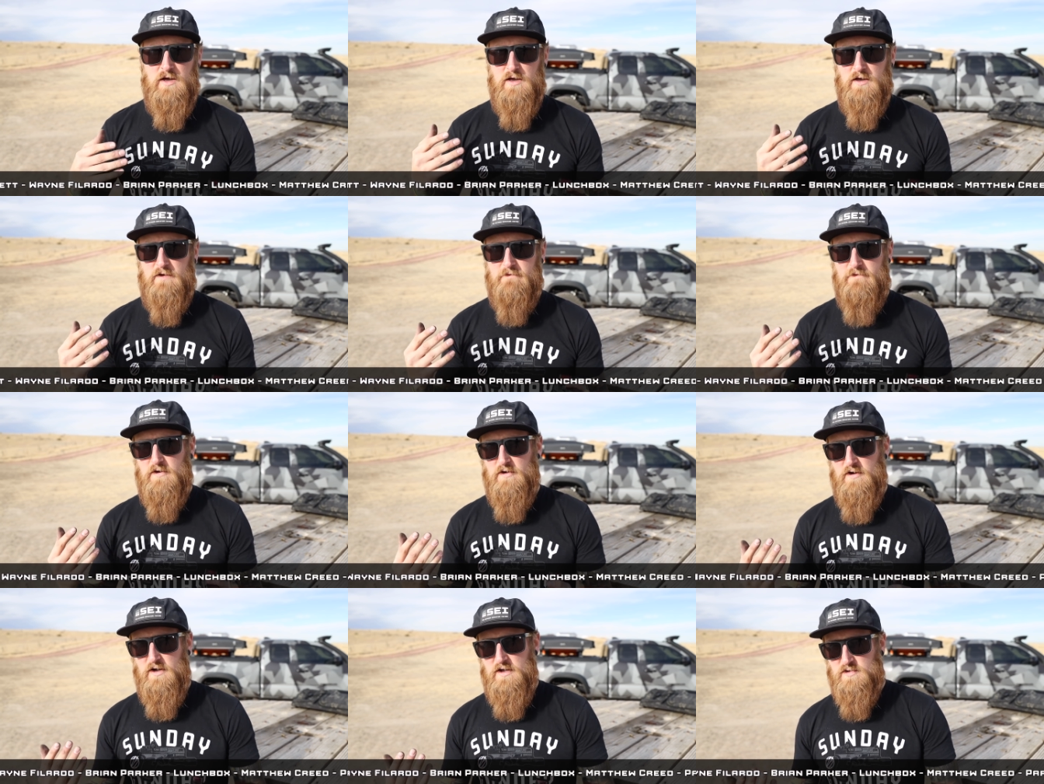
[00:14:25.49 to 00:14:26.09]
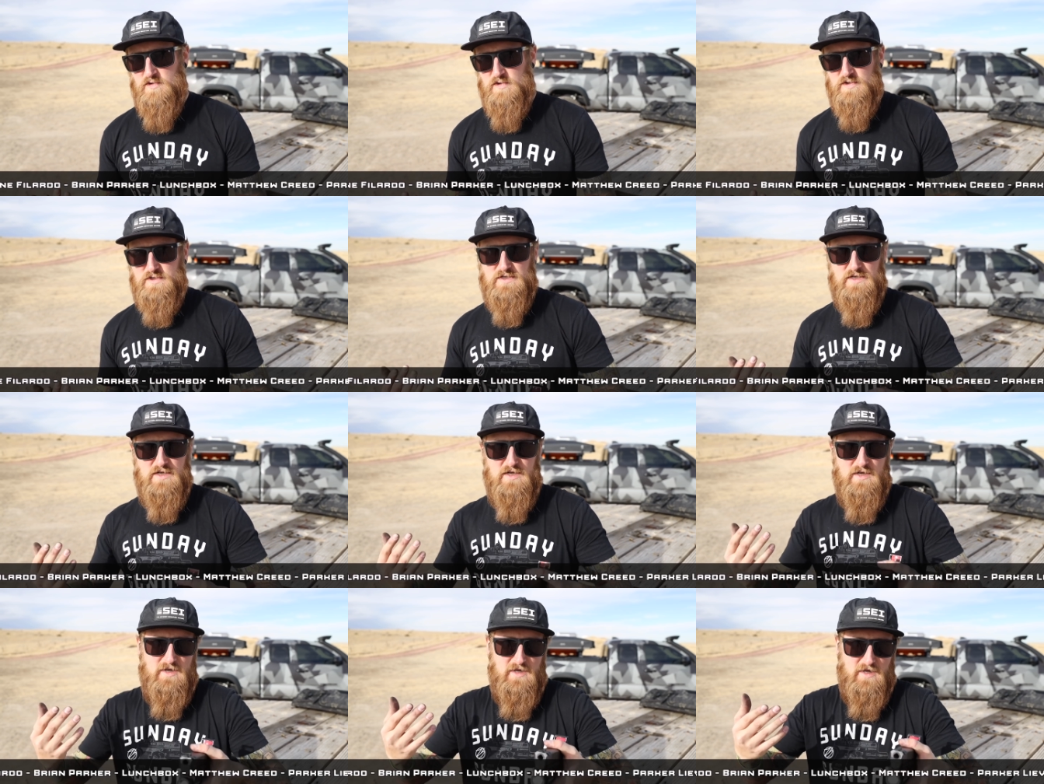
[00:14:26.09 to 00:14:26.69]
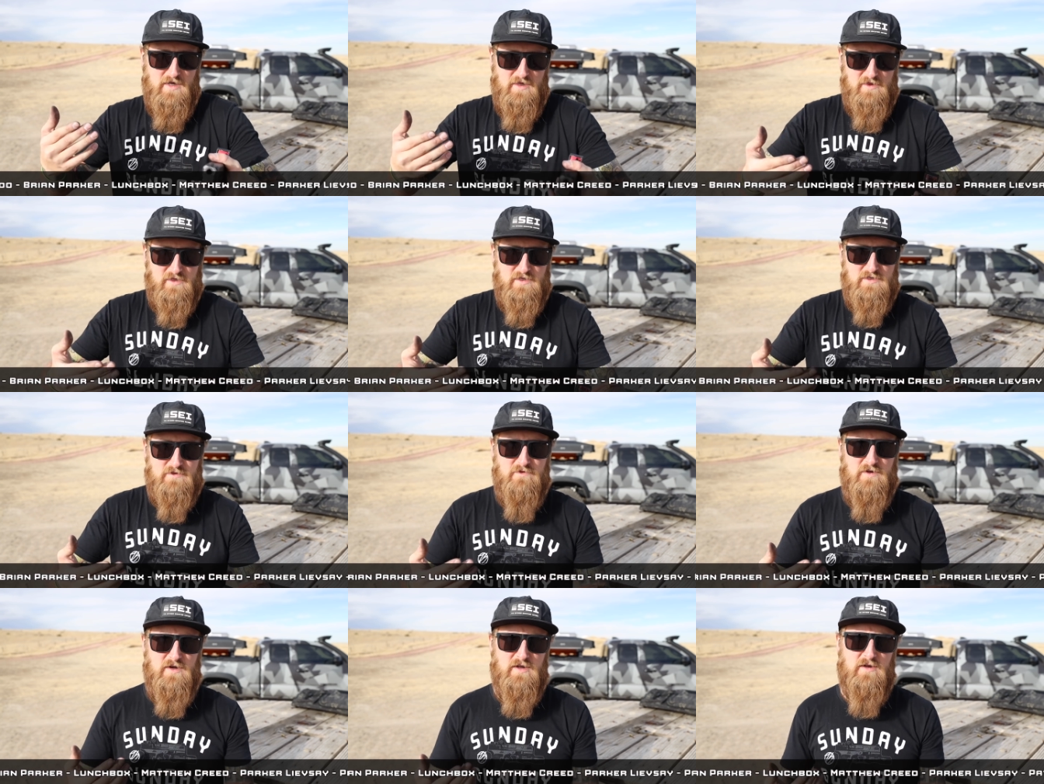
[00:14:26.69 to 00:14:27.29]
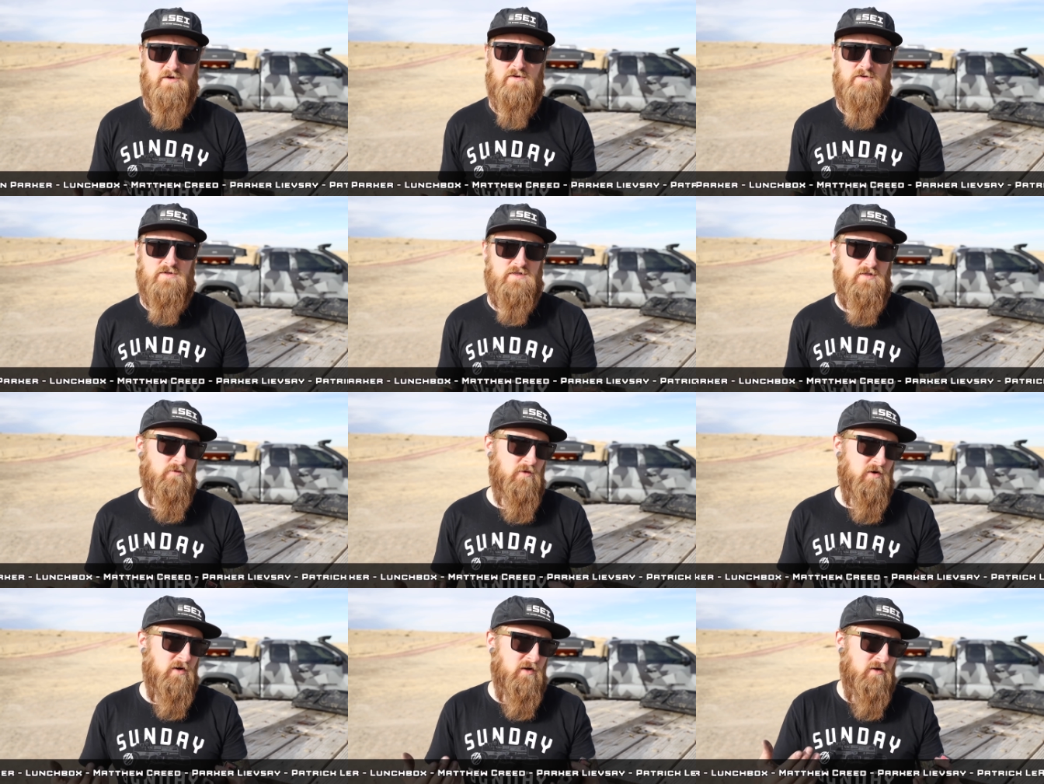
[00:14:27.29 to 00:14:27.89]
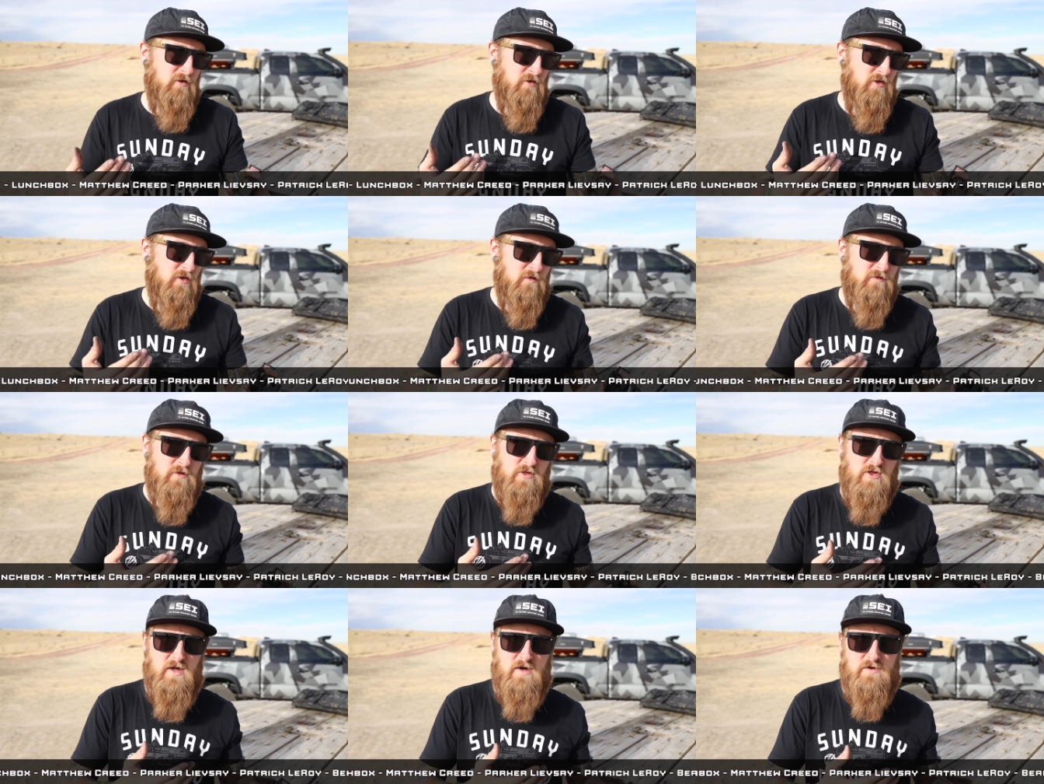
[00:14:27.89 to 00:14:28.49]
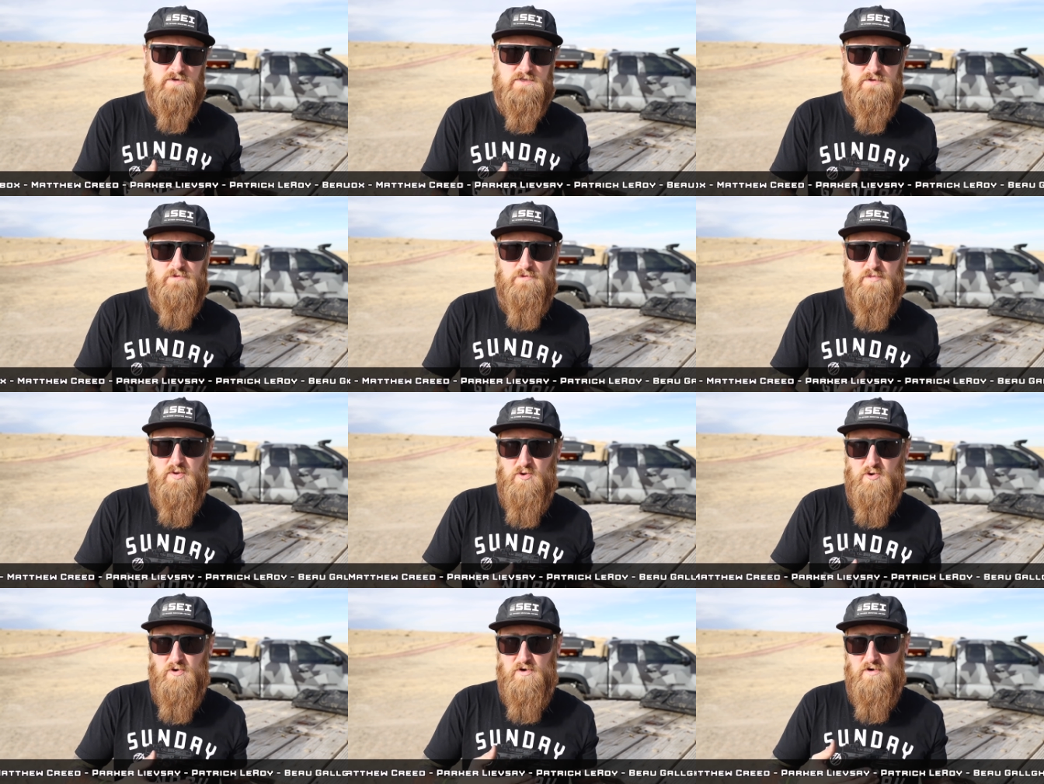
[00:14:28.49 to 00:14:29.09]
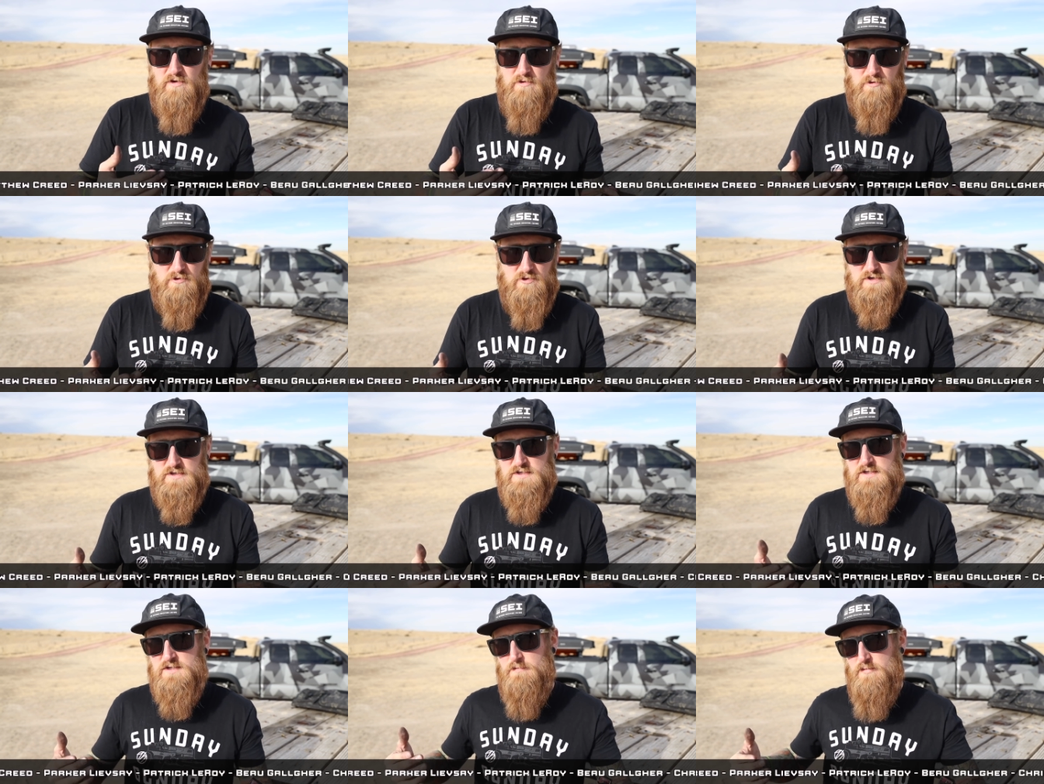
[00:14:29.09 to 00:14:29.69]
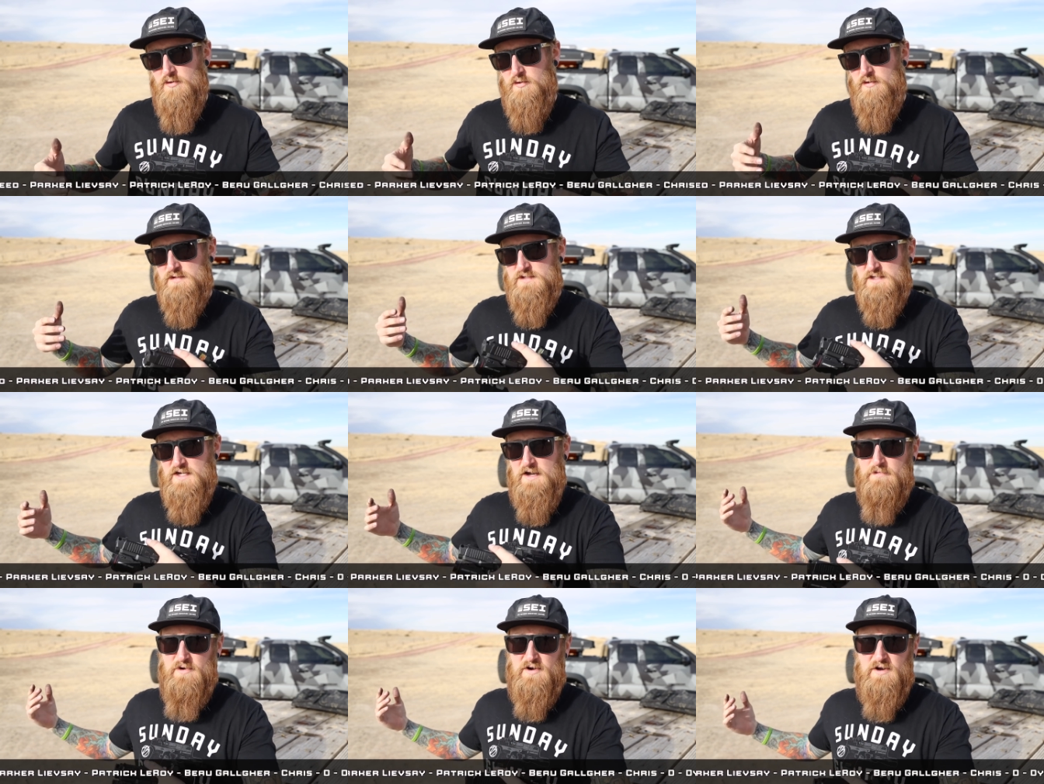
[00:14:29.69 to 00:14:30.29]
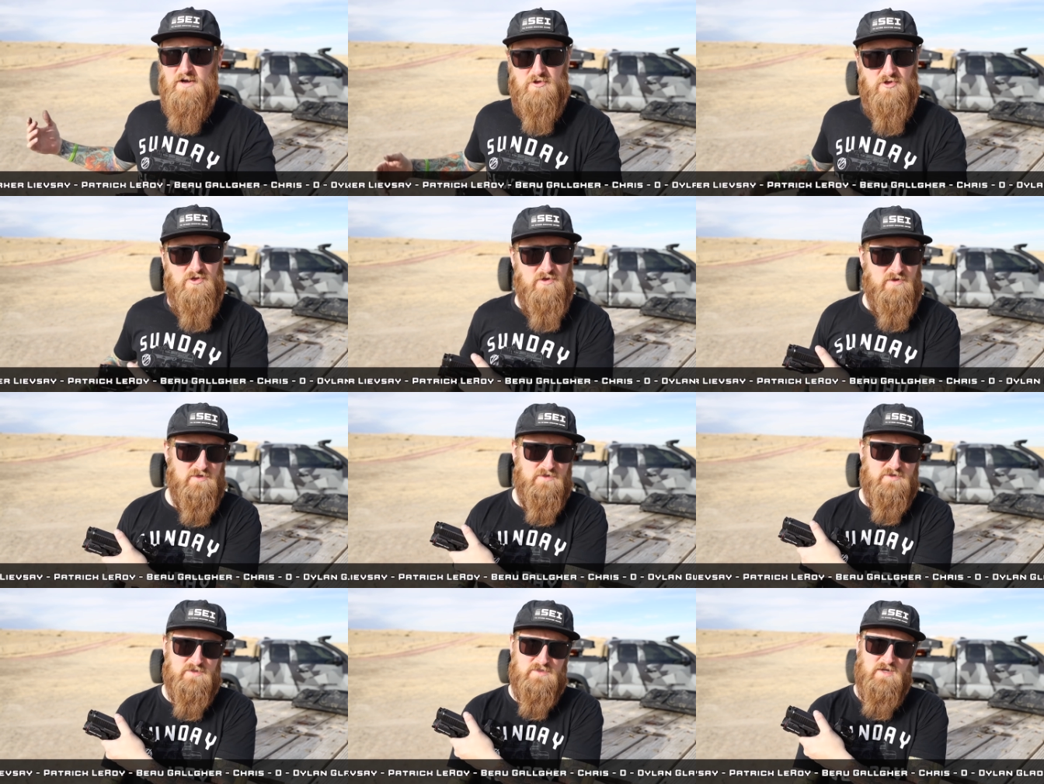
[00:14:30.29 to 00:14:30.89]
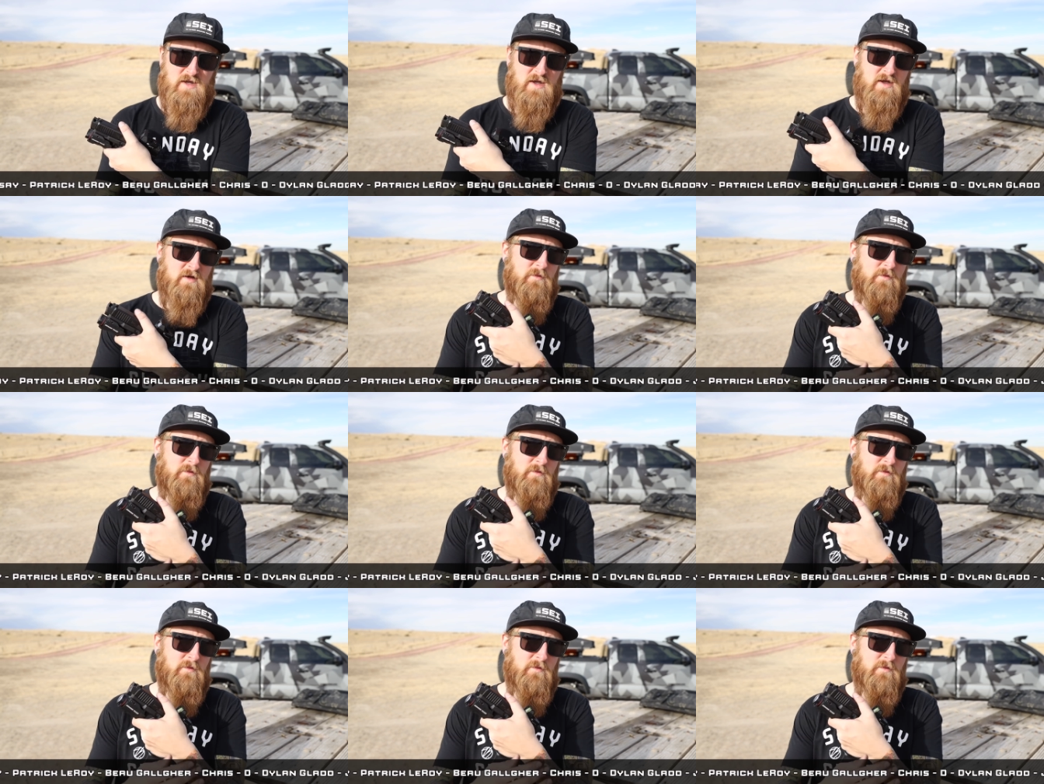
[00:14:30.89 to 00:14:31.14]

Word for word: if you're interested in these videos, you want to show the channel support or just support SEI Productions,